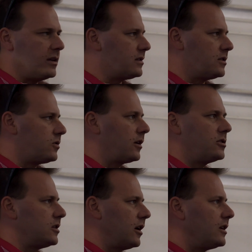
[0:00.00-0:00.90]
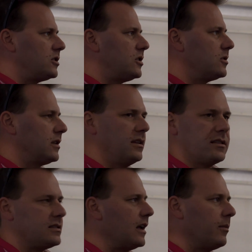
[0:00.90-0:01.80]
these instructors. They're not just using
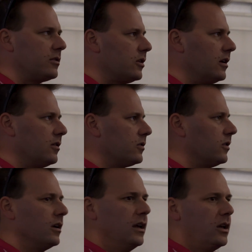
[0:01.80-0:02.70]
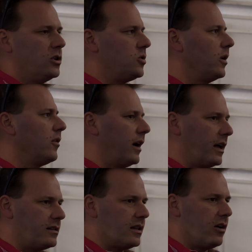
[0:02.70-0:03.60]
these as demonstrators or
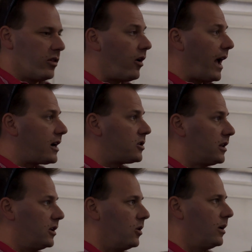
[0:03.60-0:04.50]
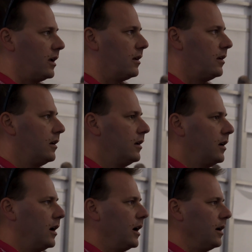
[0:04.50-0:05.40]
joyrides, they're actually doing
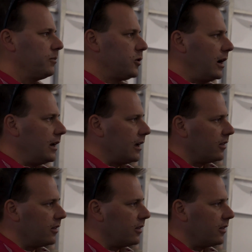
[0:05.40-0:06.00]
training.